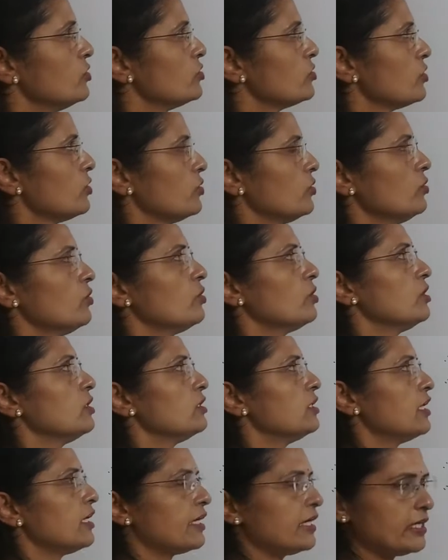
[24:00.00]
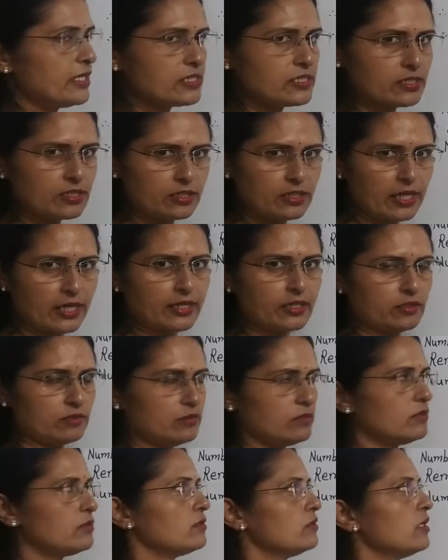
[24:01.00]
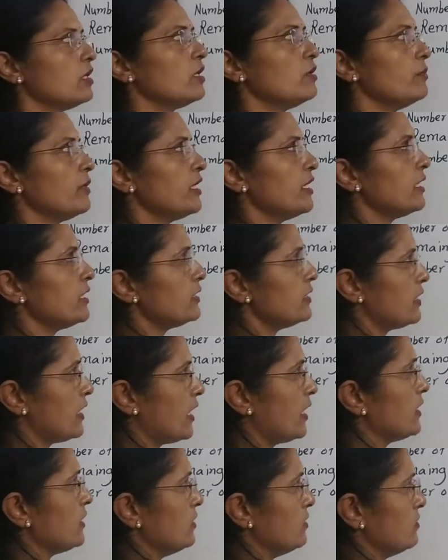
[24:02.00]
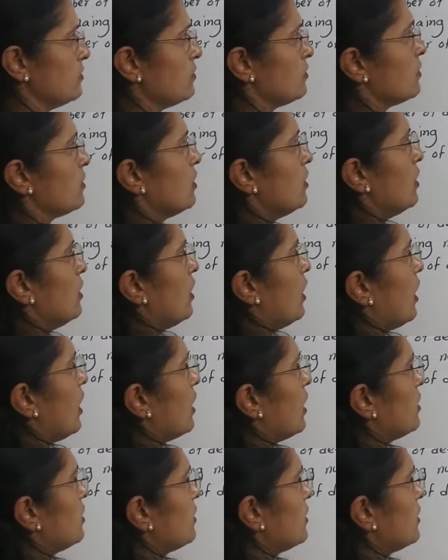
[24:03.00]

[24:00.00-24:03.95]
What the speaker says: So the rest 9, the remaining 9 are